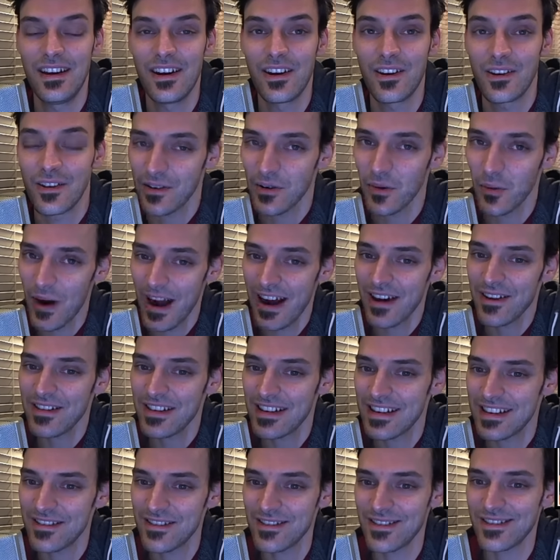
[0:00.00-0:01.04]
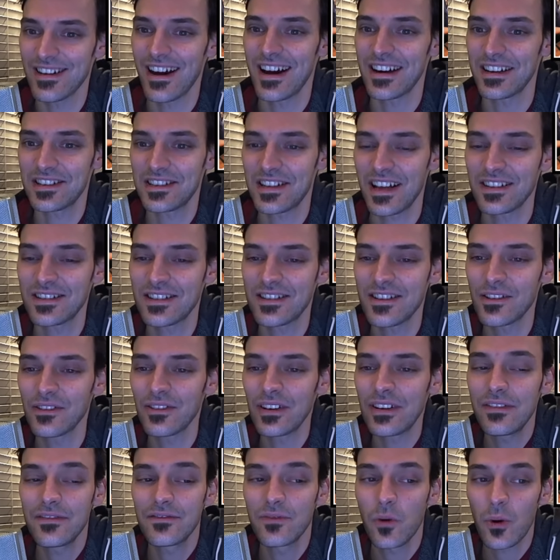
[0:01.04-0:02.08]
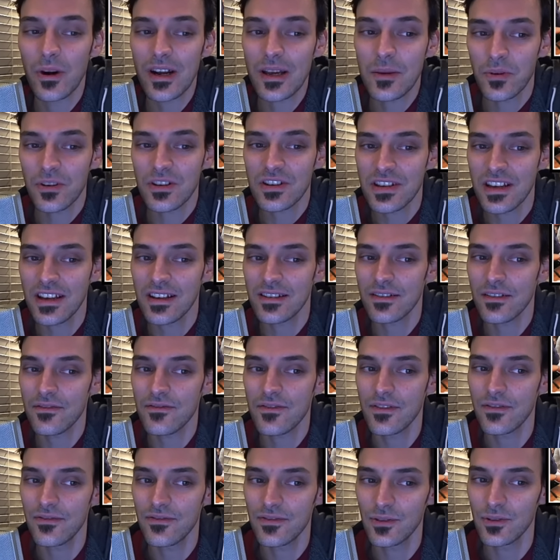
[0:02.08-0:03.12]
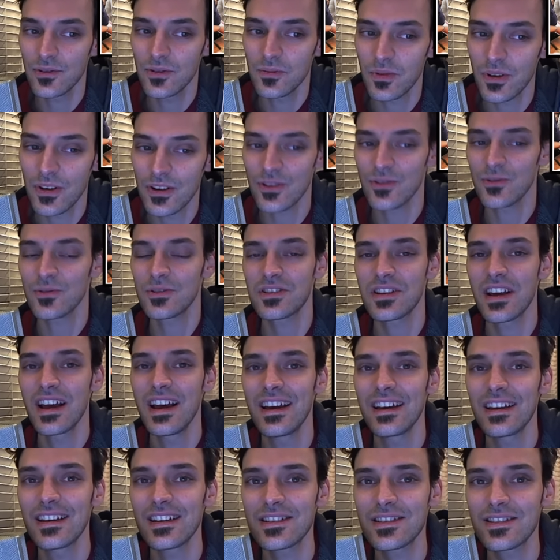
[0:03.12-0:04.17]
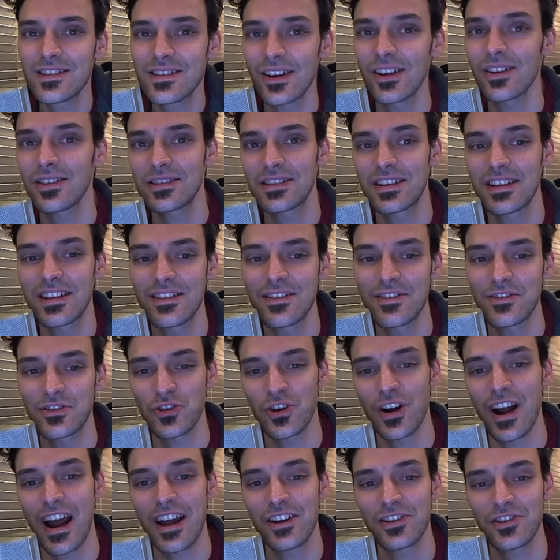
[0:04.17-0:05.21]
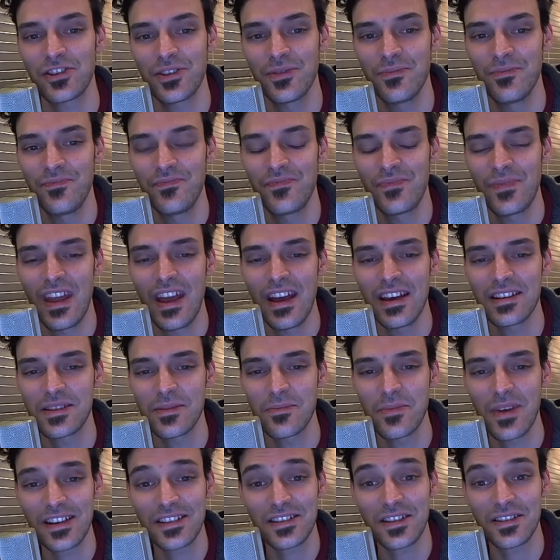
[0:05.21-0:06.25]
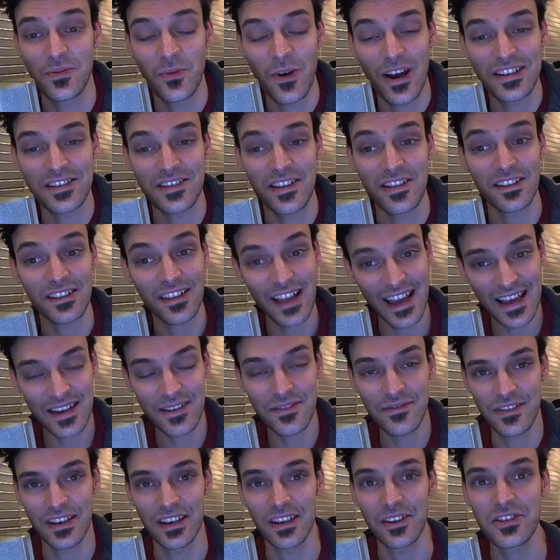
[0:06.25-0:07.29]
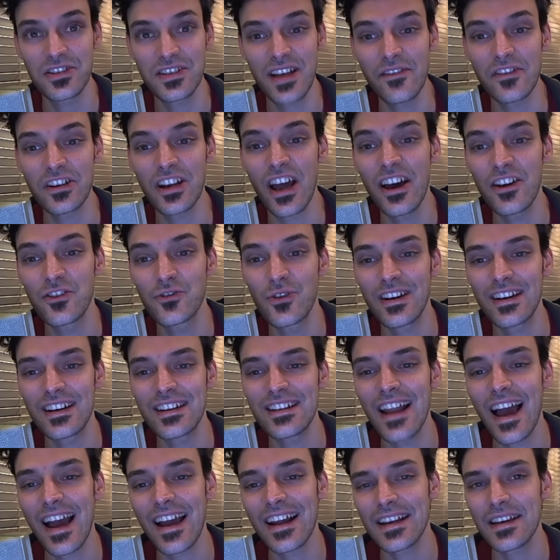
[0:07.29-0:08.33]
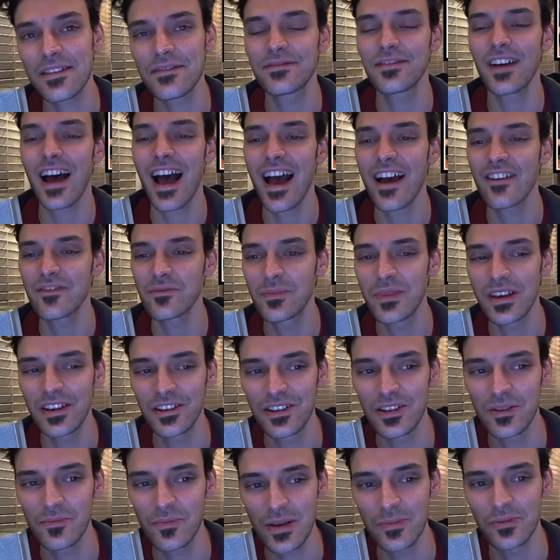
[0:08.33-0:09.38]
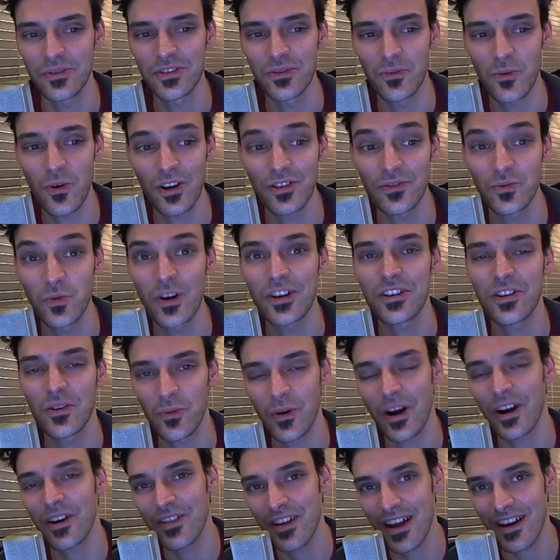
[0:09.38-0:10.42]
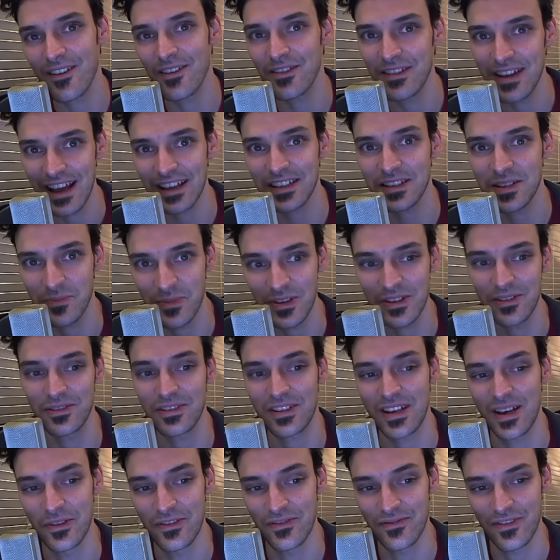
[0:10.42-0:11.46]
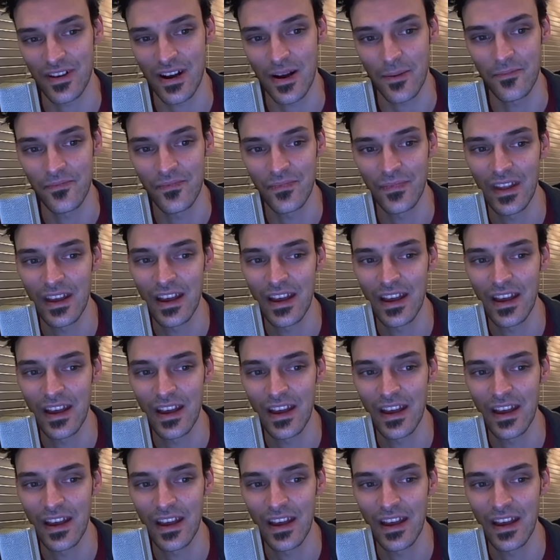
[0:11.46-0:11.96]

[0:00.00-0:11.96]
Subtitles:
Are you aware that in the United States, nearly 40% of the food produced is tossed into the trash? As it makes its way to the landfill, 795 million people in the world wonder where their next meal's coming from.